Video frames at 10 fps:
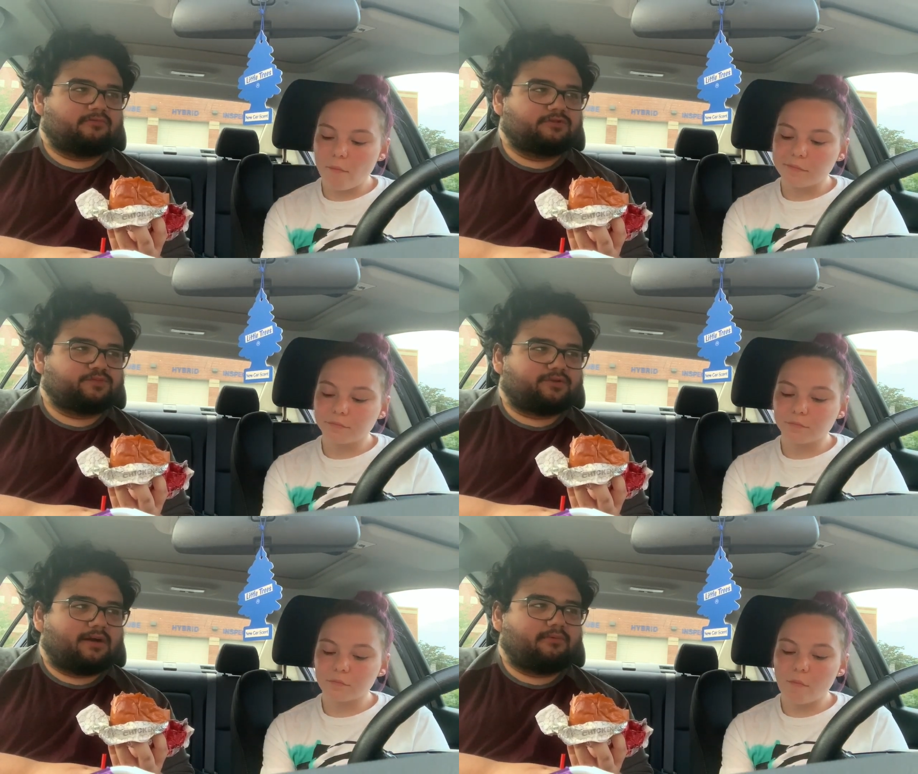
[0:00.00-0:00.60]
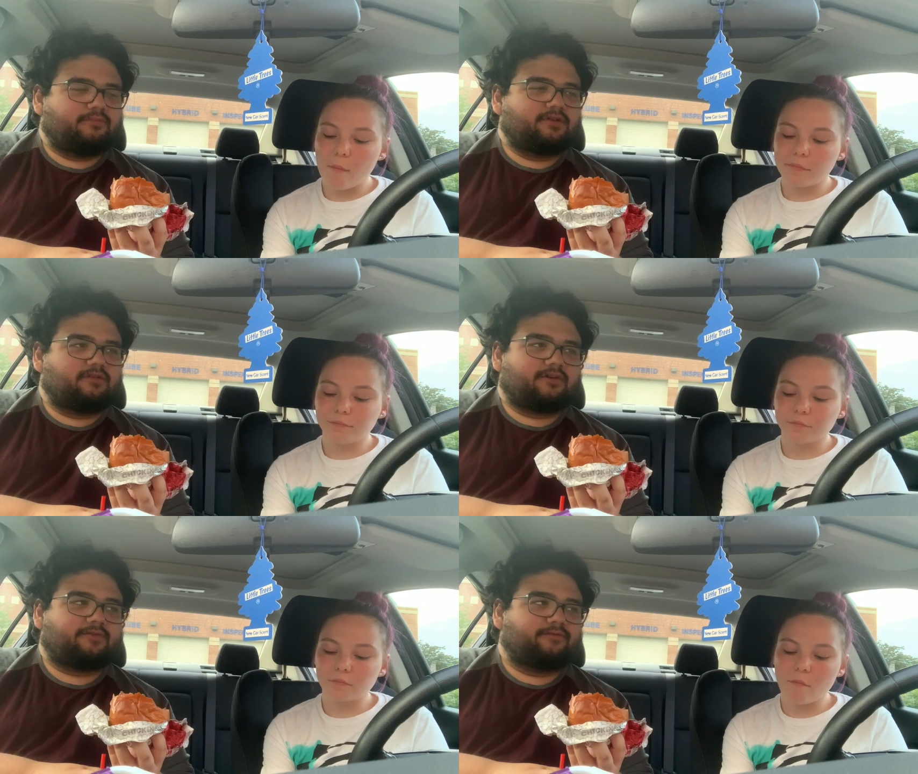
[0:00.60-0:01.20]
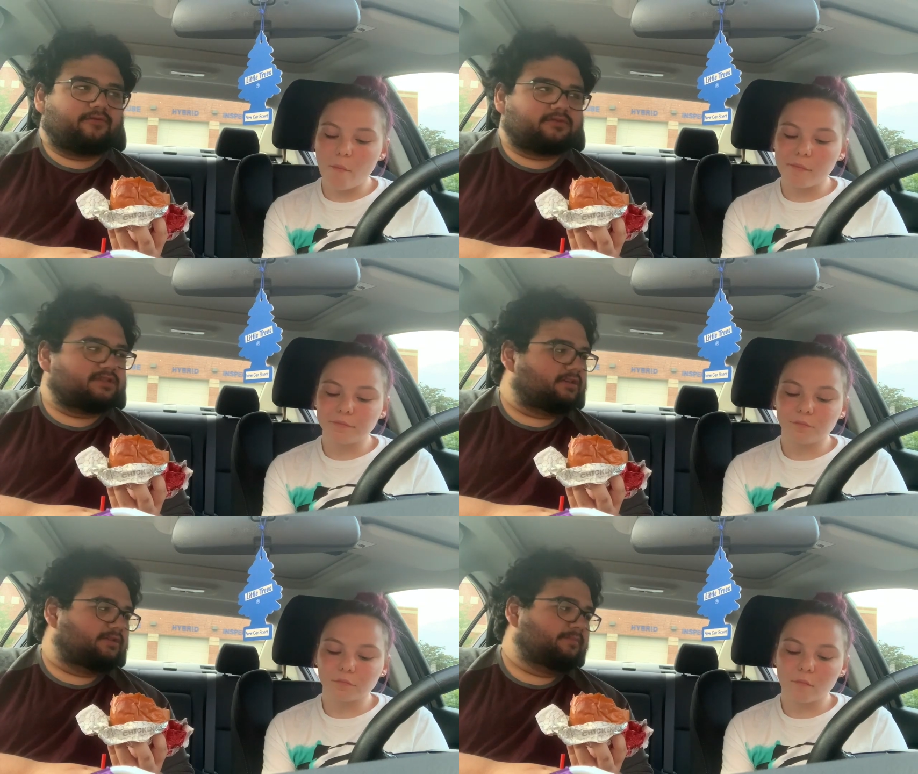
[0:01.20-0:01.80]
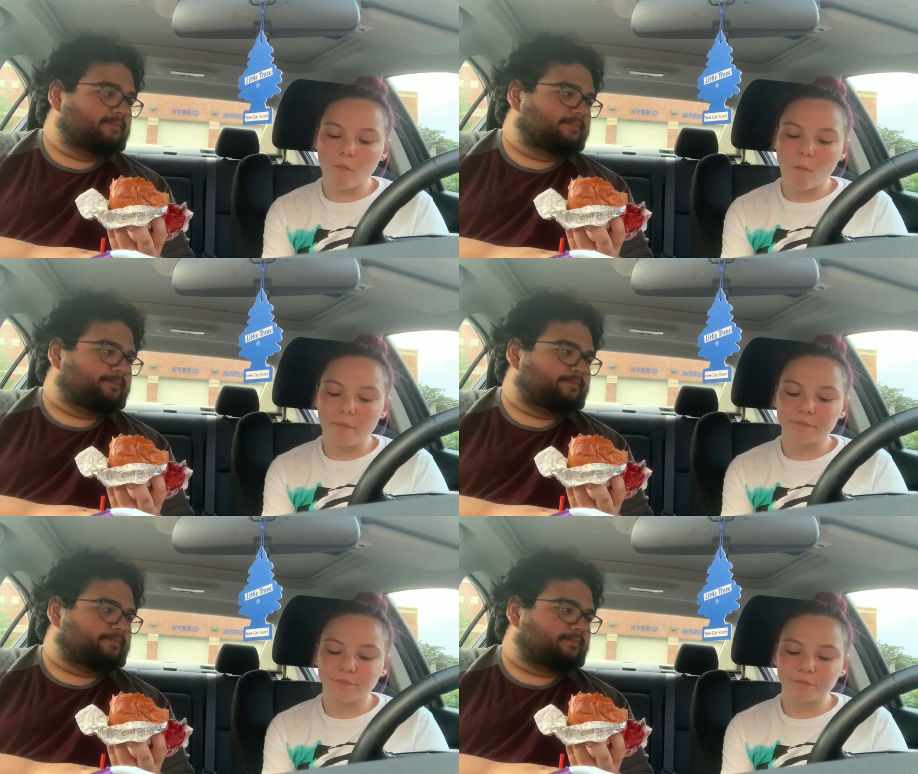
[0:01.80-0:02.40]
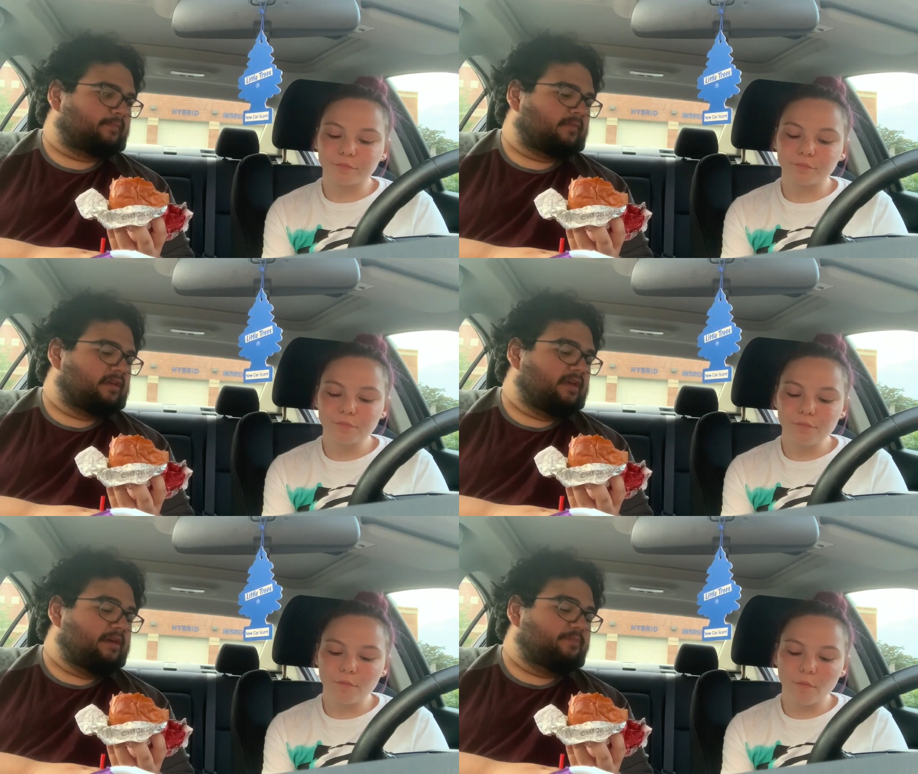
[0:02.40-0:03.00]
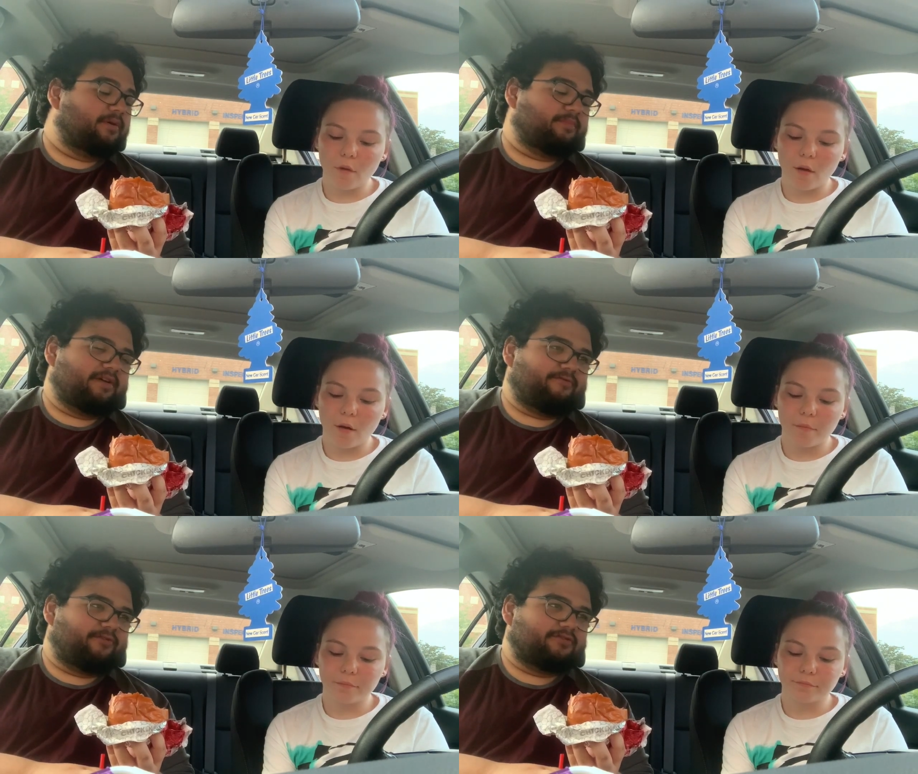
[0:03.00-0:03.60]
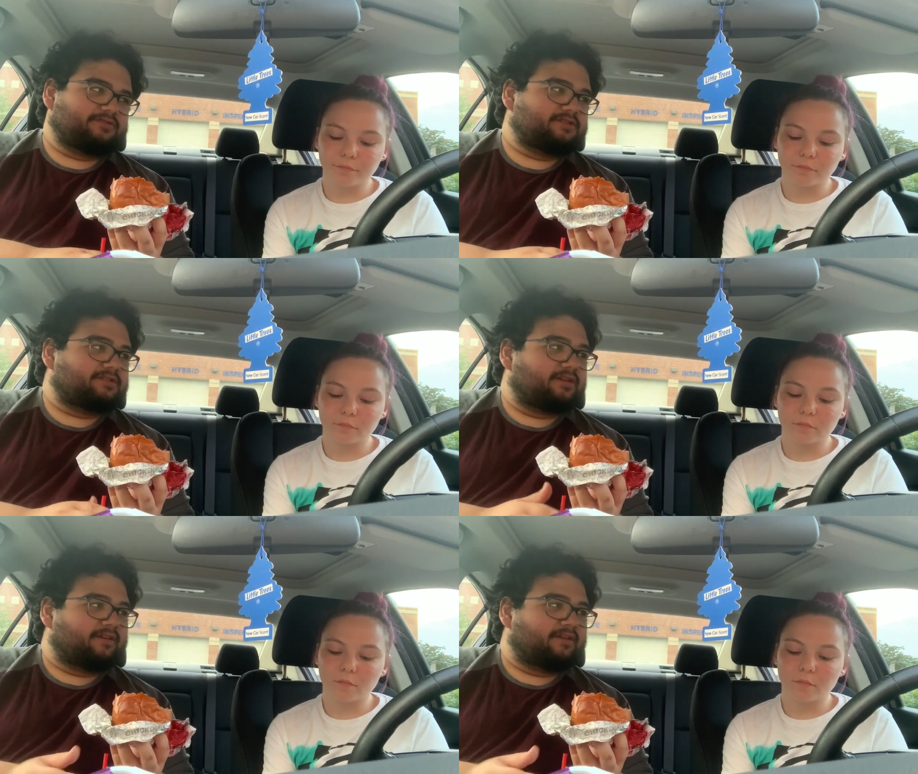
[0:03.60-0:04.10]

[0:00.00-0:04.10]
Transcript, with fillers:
Speaker 1: was probably around 14, but my first,